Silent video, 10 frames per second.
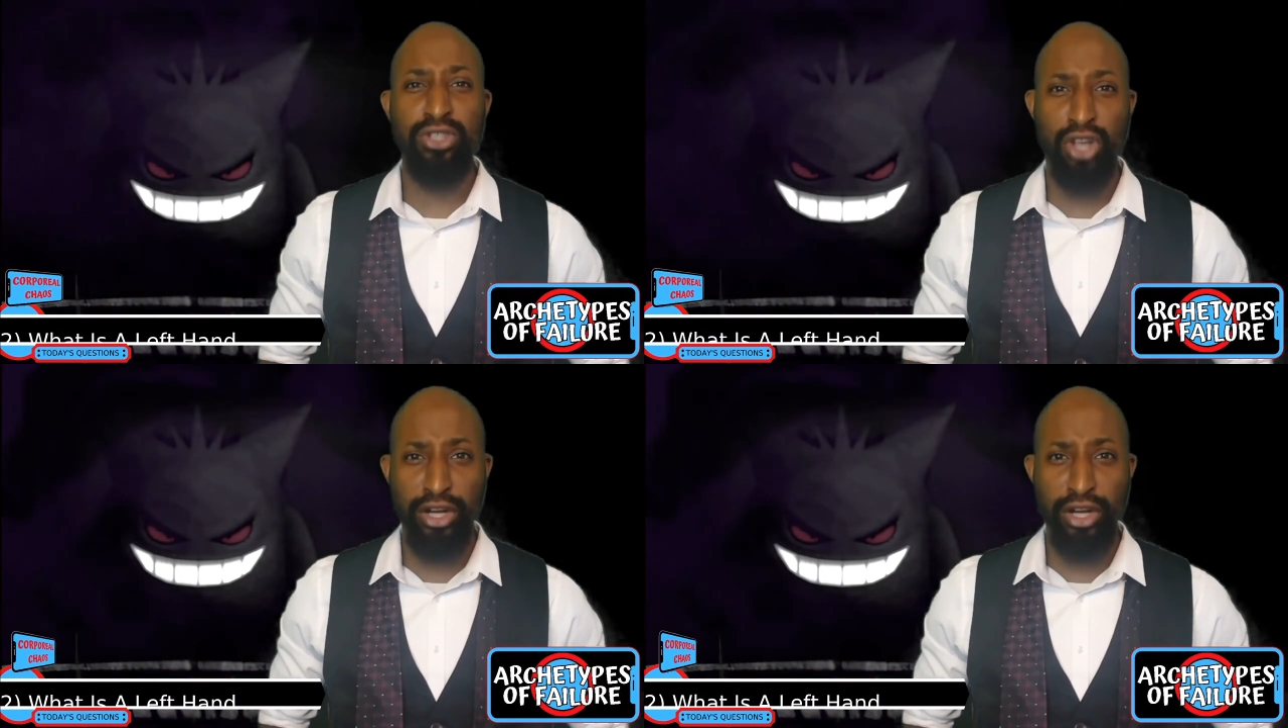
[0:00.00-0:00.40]

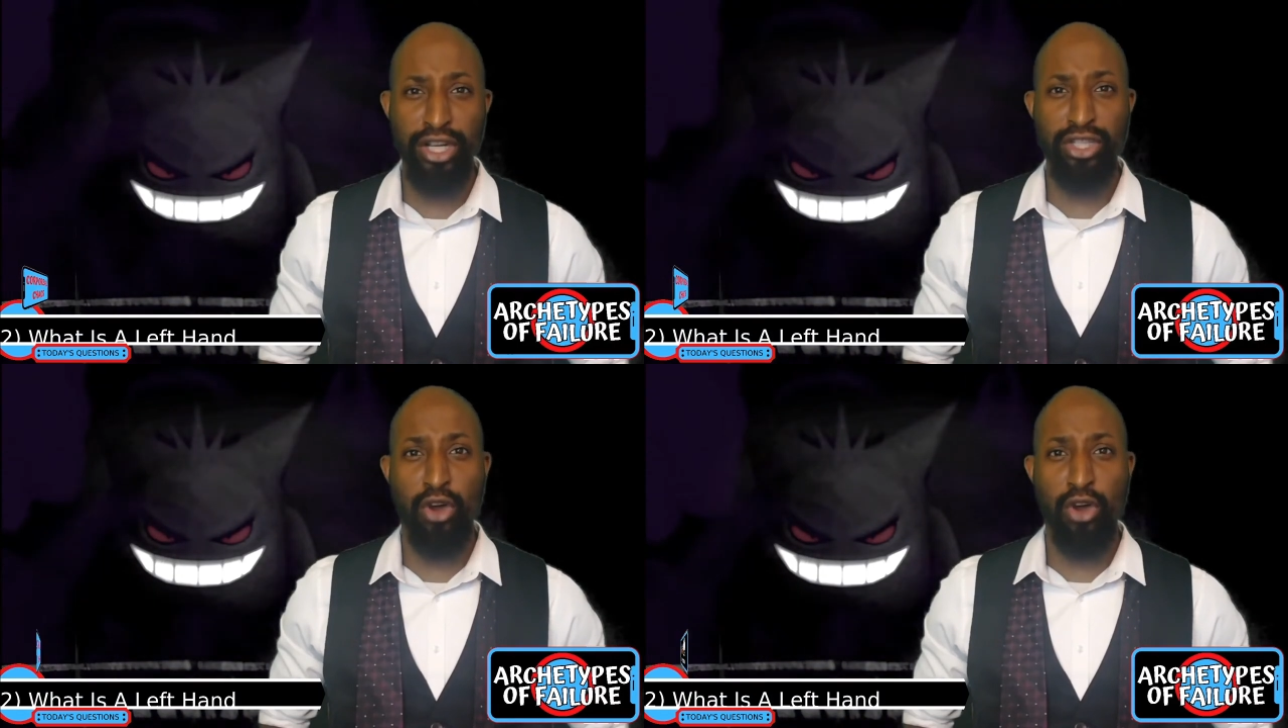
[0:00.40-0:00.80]
was
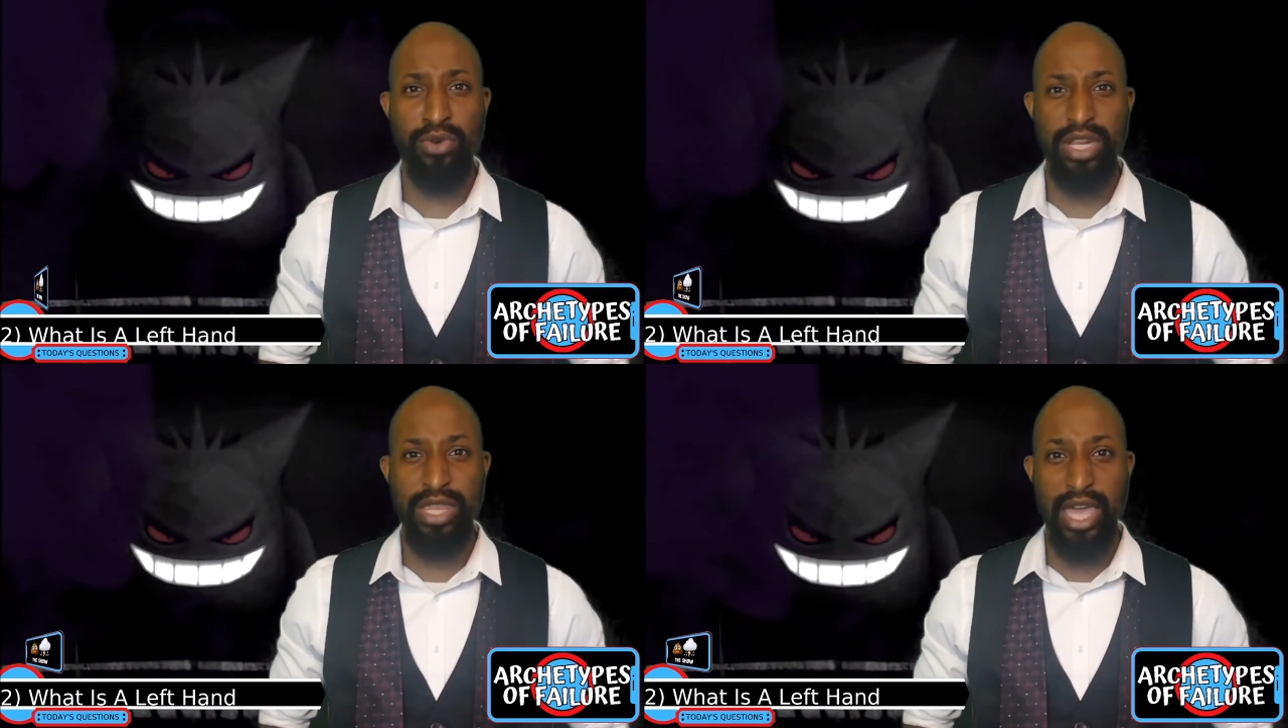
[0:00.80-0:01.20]
darkness
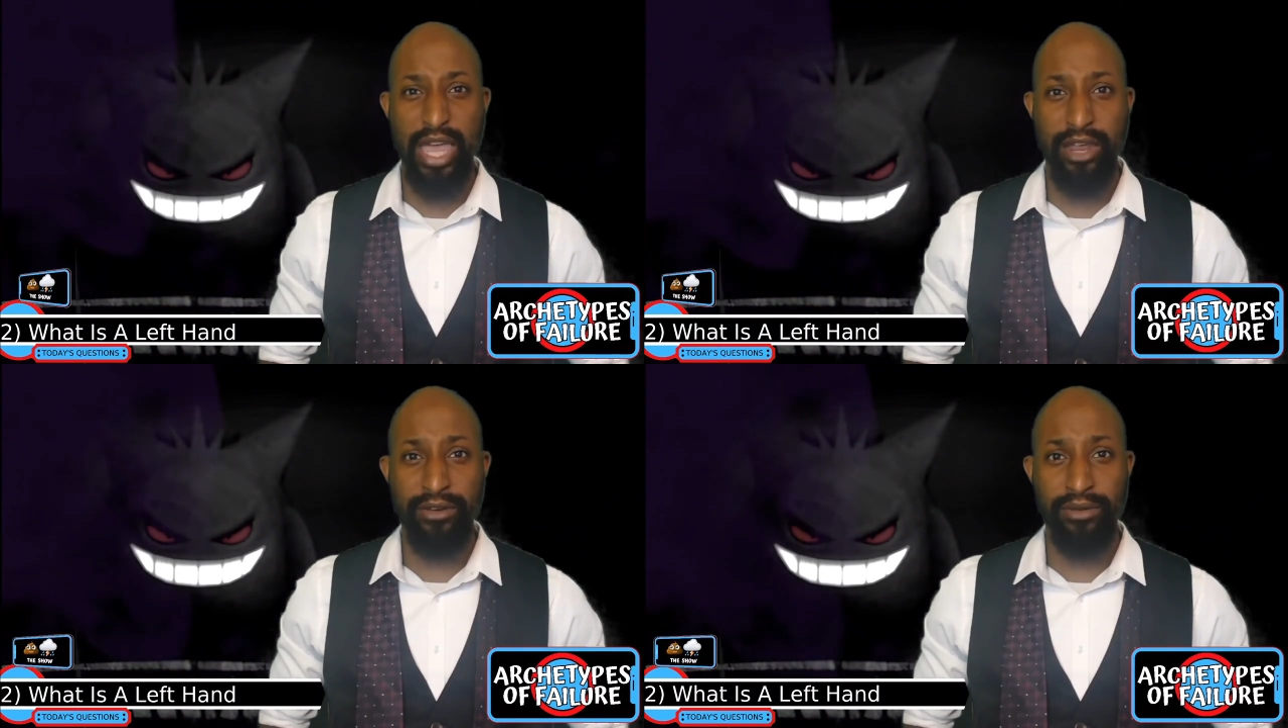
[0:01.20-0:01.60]
already
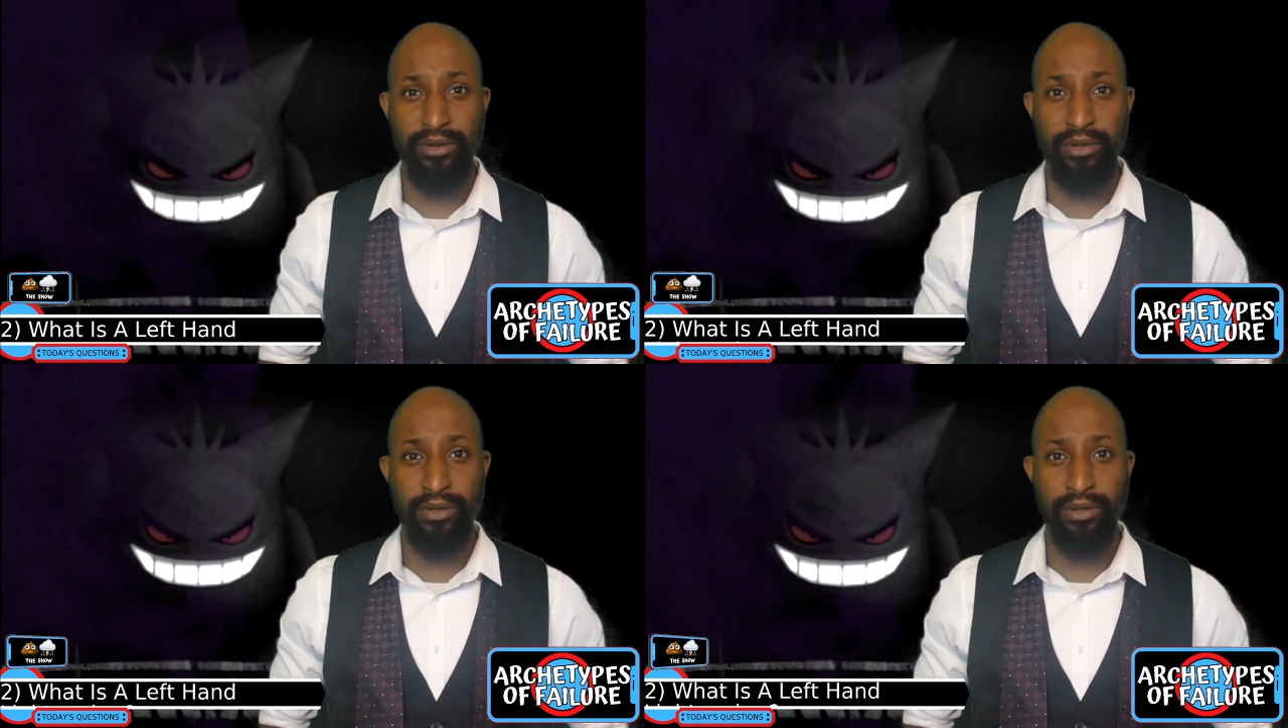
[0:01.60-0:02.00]
there,
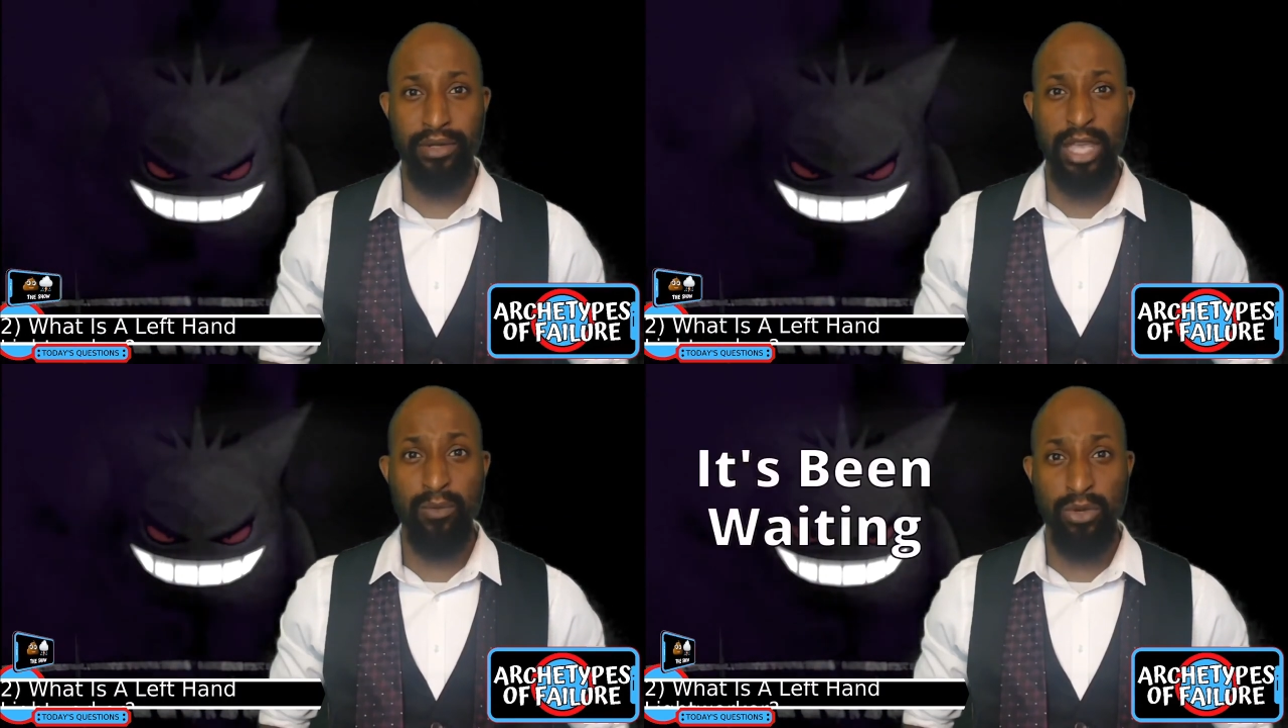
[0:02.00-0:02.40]

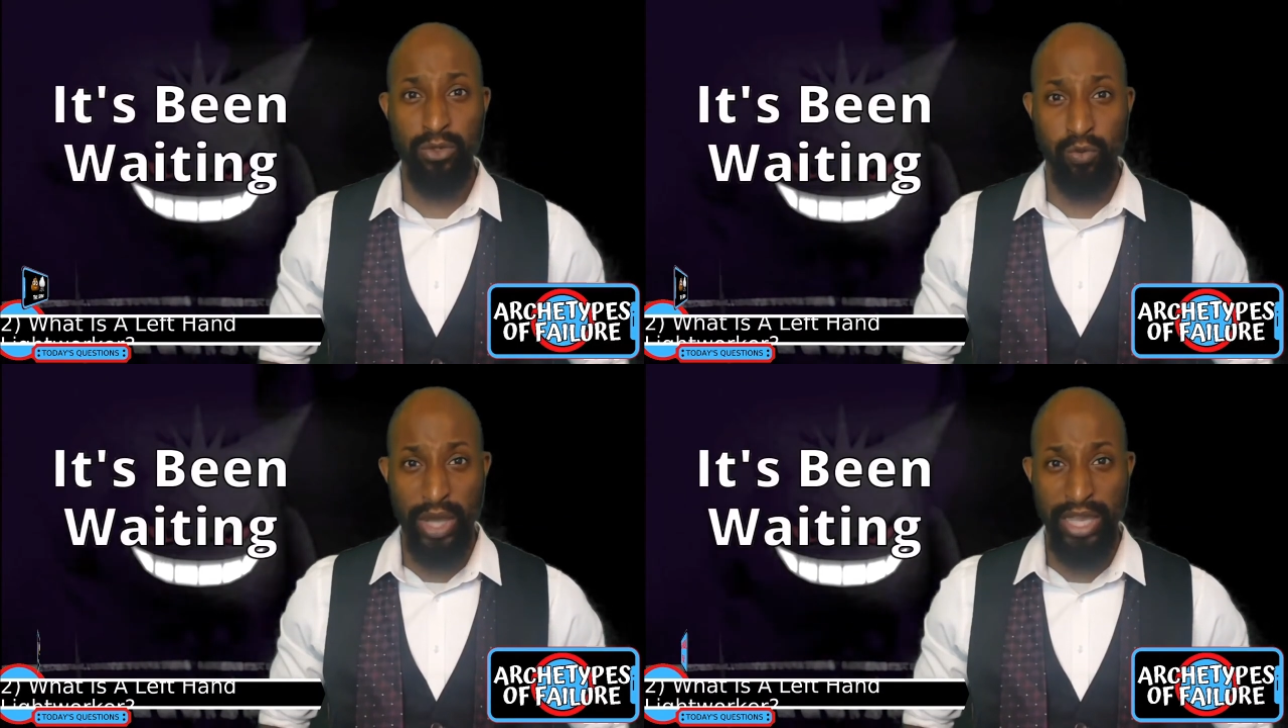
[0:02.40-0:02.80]

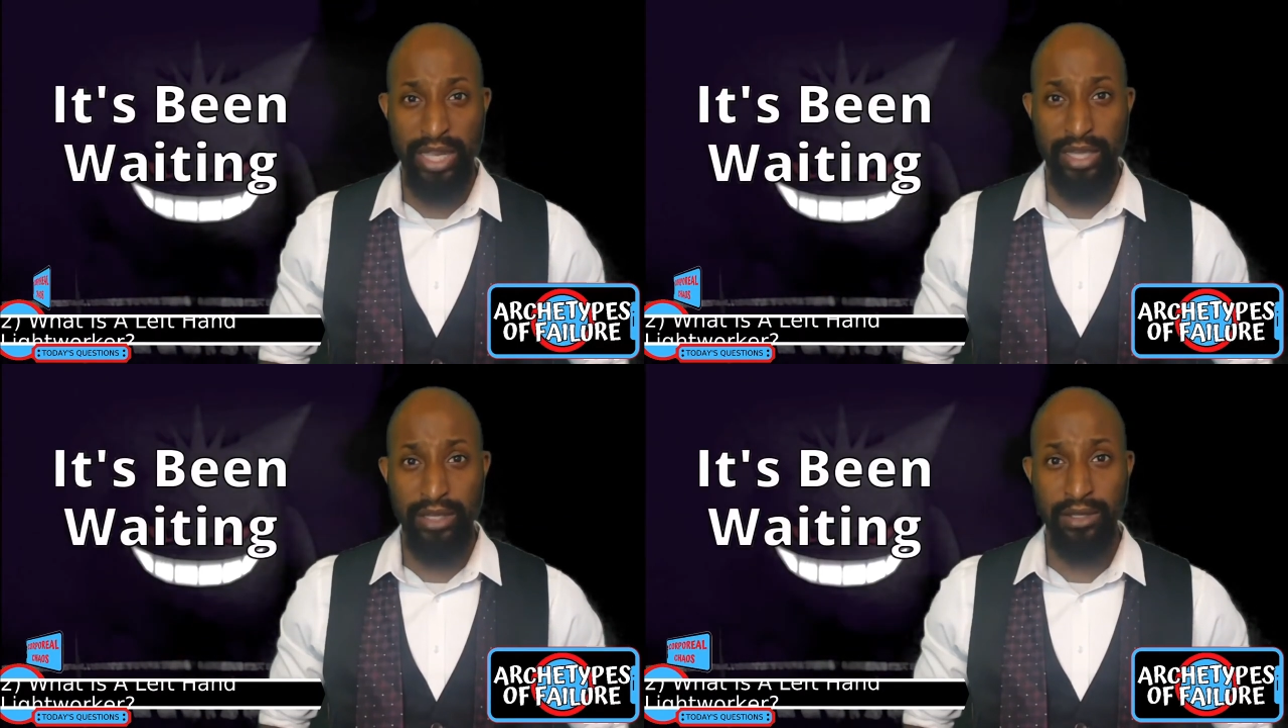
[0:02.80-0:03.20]
it was
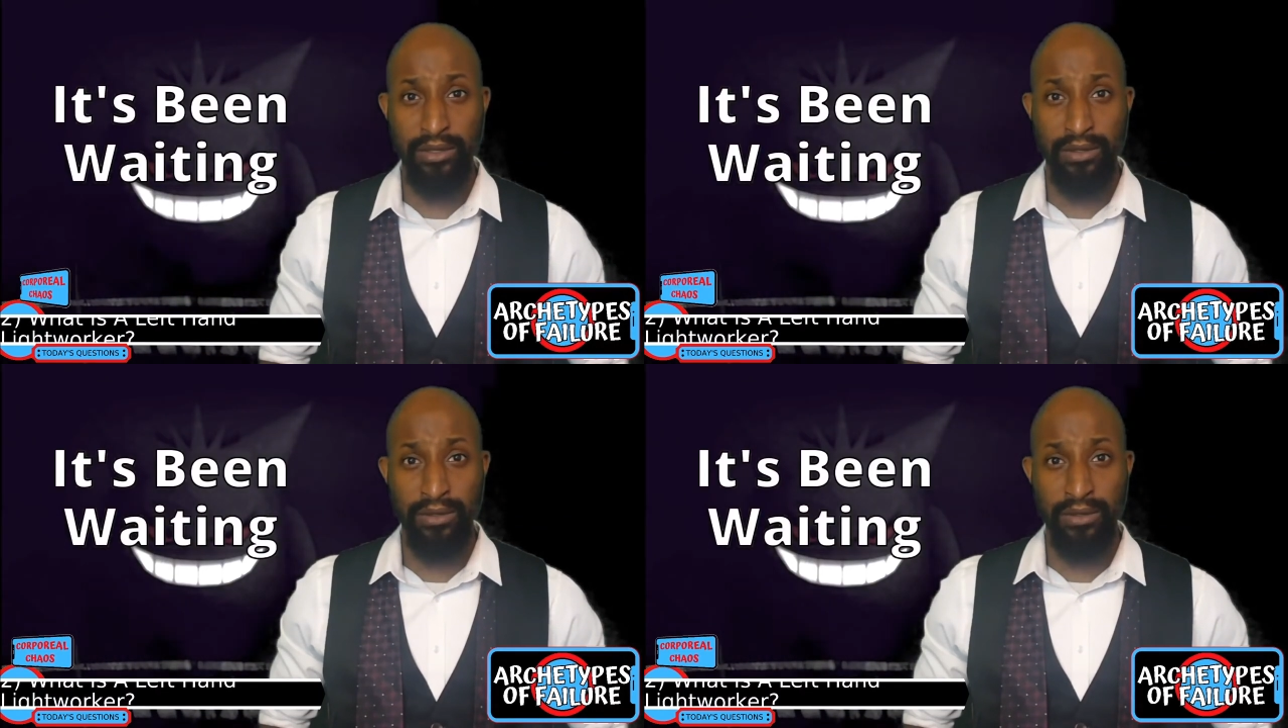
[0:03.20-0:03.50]
waiting.